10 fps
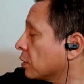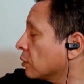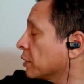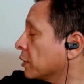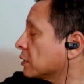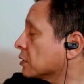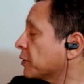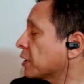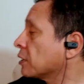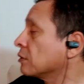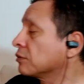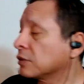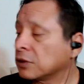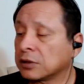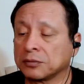Oh, wait, speaking of,
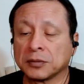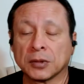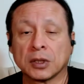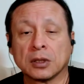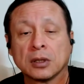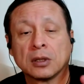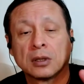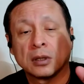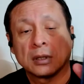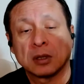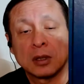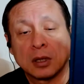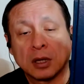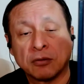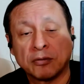a